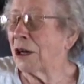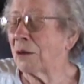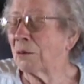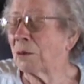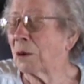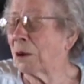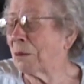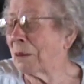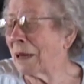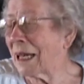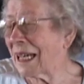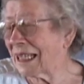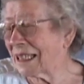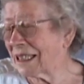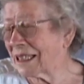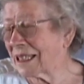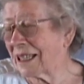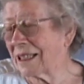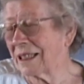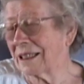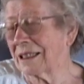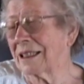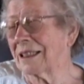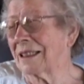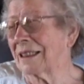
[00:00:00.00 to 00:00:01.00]
Grandpa
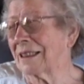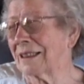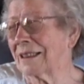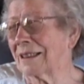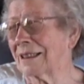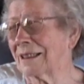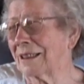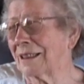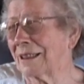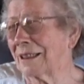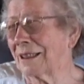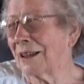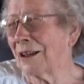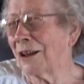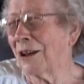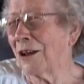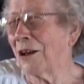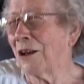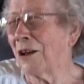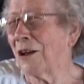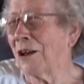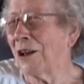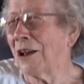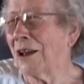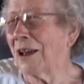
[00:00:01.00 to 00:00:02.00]
Bassett.
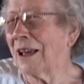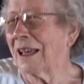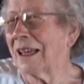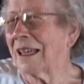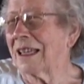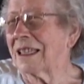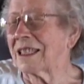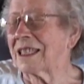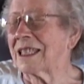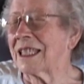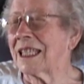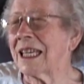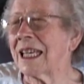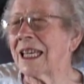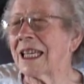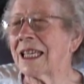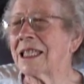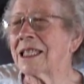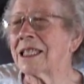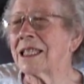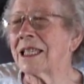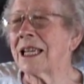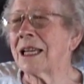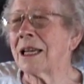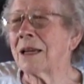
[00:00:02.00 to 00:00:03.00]
See,
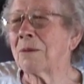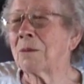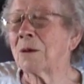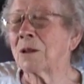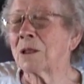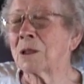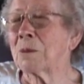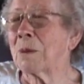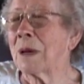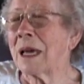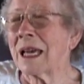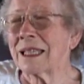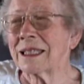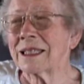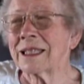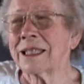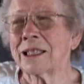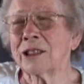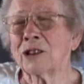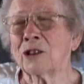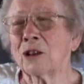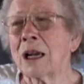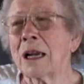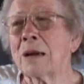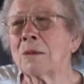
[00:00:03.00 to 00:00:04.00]
his name was
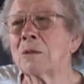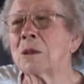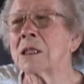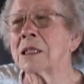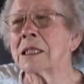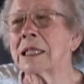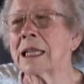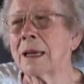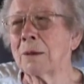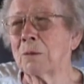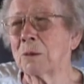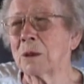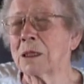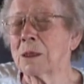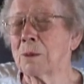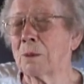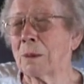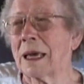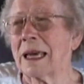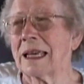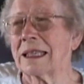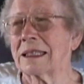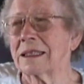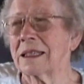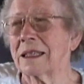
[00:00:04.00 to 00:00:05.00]
Bassett and grandma's name was
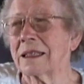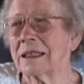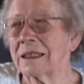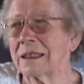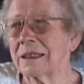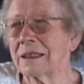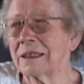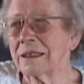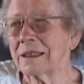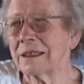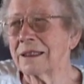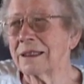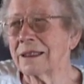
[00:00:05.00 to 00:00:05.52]
Bassett.